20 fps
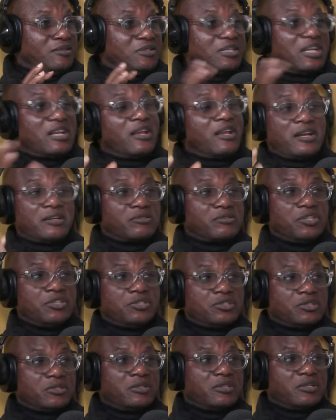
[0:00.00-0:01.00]
they lie to
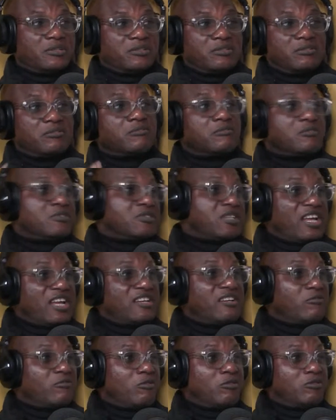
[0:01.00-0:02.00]
each other. They don't want
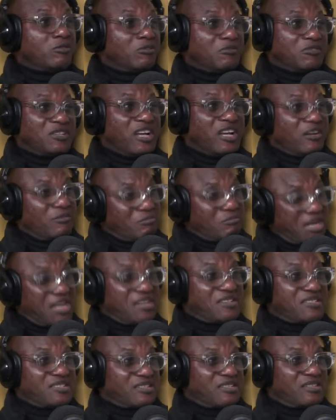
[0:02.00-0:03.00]
any one of their
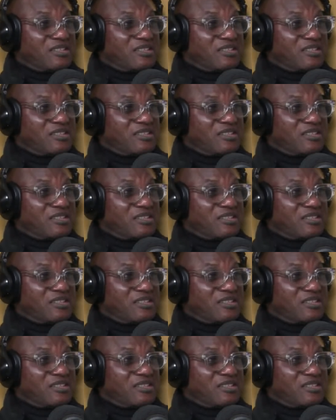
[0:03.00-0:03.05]
mates,